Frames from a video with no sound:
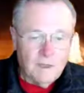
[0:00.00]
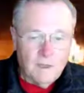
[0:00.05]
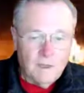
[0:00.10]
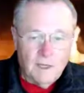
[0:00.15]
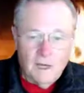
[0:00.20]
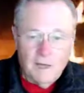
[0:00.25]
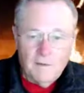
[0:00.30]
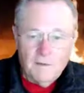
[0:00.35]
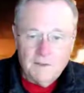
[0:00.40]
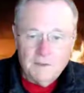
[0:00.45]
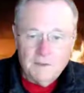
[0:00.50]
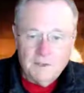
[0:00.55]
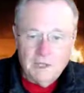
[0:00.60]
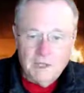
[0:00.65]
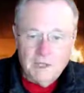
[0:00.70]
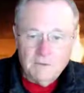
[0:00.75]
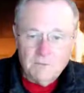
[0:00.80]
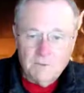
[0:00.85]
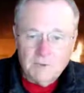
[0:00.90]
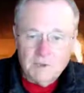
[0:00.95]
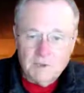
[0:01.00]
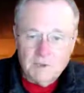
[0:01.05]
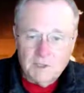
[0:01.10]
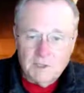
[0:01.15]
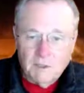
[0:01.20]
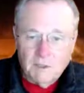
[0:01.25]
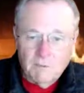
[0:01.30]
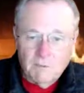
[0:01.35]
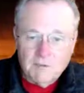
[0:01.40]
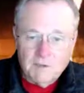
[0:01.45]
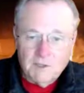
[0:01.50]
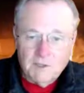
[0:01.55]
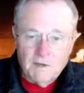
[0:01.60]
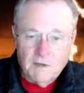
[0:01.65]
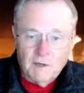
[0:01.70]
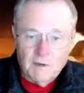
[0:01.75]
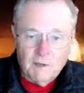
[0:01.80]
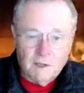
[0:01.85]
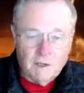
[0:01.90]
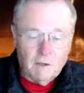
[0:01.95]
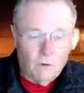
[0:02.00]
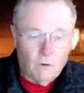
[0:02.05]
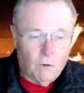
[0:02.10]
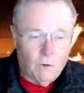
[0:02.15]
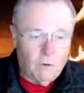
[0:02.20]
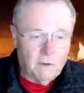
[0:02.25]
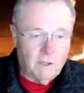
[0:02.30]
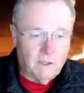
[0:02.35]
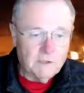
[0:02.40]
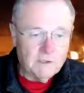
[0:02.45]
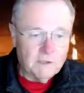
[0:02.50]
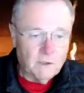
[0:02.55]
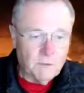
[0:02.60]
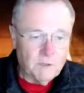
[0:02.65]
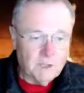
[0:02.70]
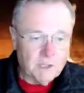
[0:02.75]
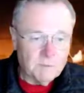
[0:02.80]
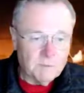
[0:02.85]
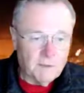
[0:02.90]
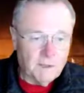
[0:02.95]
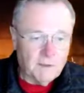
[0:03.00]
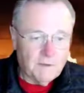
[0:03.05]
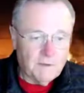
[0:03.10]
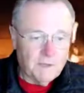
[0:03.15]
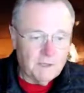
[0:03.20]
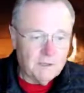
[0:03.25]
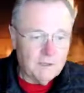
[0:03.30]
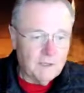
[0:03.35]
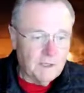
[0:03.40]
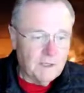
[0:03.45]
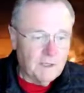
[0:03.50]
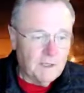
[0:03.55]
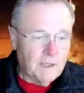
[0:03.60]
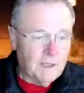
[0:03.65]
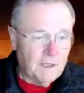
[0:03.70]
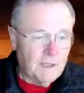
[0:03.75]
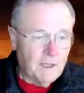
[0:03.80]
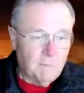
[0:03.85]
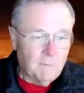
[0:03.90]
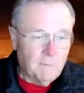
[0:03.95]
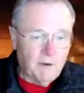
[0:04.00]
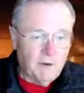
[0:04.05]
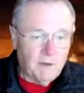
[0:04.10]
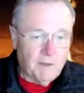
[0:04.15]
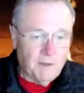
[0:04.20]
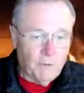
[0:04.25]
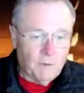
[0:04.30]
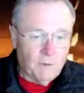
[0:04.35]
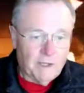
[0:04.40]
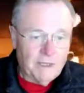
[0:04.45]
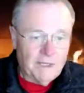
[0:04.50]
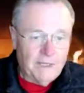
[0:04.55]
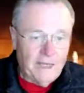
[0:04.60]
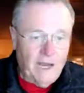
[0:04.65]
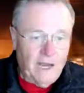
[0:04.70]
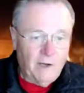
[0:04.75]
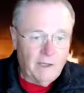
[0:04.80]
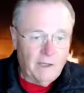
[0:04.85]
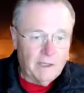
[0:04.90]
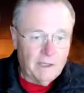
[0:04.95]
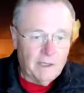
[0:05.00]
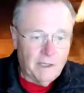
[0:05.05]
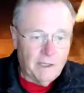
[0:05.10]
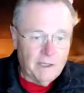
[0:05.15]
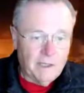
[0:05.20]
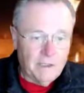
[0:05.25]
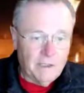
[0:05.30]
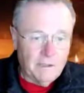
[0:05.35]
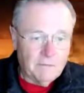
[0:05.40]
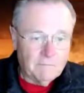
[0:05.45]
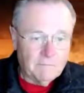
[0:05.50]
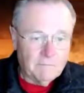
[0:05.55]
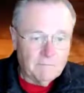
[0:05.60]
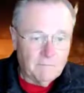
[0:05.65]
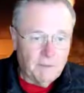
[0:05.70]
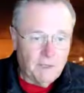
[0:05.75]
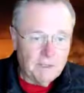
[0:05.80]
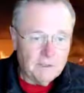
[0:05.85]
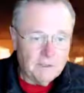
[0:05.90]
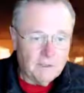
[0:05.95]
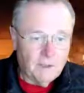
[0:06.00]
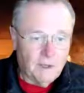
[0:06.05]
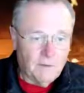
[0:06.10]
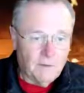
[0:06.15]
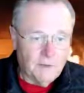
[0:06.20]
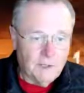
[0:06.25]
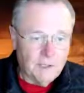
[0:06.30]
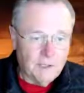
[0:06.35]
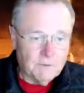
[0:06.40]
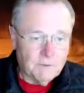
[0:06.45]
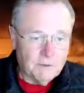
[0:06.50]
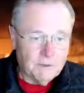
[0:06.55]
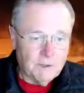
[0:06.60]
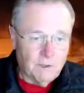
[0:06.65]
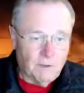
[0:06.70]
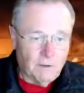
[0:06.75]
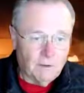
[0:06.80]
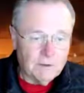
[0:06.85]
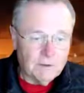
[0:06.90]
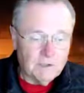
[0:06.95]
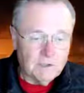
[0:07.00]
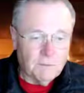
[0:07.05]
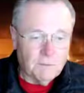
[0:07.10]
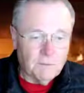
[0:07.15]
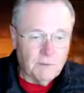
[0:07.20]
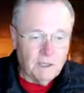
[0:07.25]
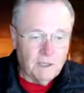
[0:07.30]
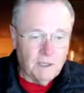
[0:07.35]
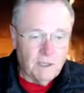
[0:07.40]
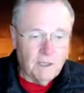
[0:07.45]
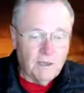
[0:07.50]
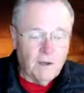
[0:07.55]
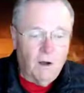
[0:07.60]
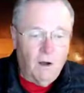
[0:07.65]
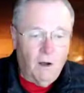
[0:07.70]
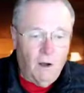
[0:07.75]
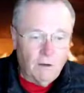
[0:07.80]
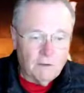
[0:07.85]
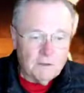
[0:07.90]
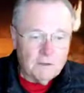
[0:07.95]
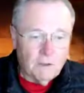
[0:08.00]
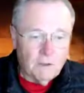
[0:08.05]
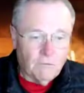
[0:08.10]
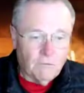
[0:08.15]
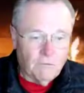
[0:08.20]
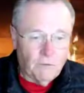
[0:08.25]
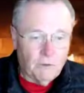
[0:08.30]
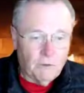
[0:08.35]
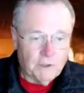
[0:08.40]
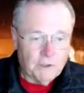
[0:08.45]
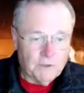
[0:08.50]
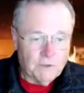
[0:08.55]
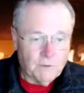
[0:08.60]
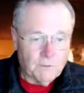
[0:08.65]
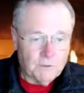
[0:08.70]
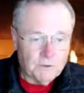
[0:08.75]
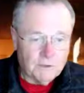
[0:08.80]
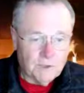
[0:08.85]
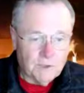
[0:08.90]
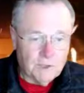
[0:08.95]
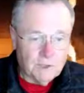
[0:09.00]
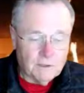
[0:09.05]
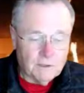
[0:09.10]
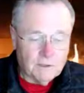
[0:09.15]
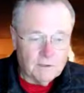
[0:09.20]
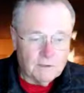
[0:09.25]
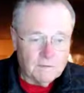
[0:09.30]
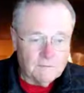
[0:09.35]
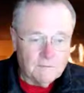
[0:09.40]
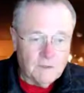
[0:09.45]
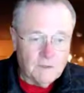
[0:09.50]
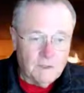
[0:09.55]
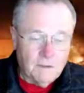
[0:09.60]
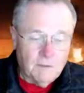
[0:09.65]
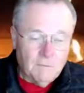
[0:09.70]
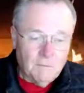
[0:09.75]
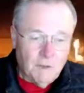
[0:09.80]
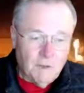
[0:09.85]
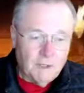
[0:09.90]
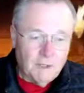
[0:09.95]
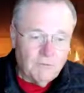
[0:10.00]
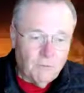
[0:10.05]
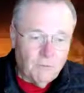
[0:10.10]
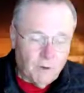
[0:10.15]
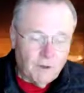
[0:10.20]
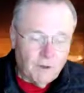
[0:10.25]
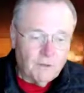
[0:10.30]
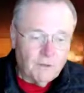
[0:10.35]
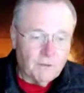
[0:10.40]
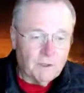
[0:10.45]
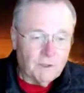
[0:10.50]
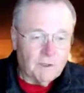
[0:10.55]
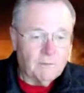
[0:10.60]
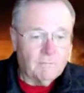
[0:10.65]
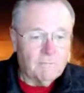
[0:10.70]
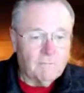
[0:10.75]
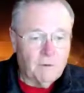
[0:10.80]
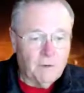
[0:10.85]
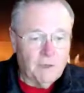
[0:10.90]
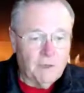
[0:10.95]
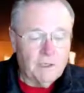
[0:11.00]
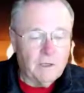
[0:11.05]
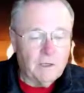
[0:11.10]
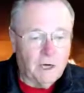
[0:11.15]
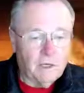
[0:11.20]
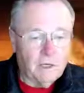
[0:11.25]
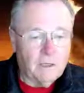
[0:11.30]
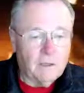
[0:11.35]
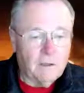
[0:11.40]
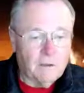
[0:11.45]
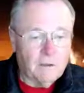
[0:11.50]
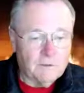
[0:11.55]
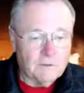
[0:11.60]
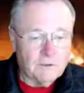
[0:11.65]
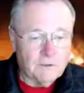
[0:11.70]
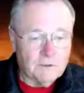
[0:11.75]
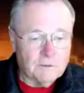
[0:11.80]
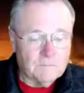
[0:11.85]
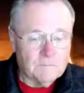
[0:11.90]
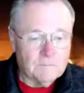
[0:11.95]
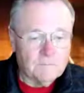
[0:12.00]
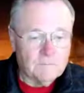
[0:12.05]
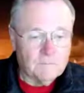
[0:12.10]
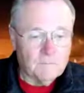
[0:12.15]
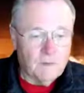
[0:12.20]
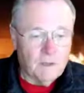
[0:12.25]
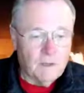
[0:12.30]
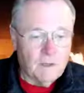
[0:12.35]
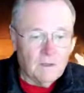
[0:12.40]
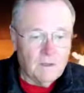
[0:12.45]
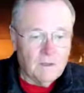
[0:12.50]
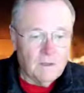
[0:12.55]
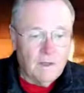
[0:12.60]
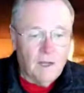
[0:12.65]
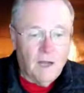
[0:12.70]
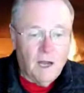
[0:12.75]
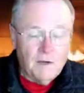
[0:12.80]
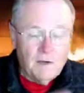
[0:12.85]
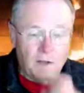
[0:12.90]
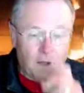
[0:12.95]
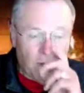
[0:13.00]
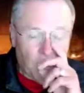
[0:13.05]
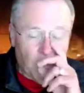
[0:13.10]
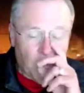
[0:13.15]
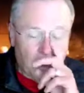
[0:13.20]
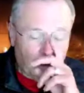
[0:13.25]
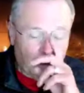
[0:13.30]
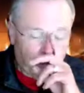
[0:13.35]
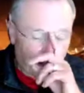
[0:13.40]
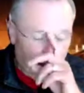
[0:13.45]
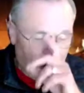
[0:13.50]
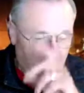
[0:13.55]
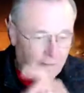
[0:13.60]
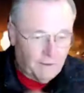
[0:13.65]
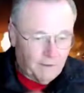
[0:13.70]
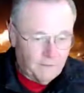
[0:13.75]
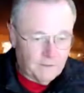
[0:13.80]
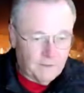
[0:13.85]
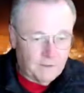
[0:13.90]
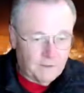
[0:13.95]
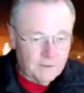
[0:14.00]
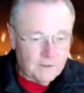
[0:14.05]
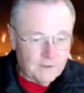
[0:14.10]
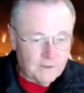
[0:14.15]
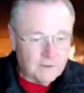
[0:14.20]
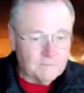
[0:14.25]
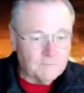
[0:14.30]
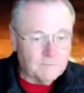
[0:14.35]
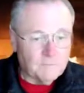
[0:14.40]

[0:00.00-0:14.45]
In this case, once again, we said they're uncorrelated, so we'd expect this number that we calculated based on these results to be also 42%, but it's 43, pretty darn close. Another way to think about this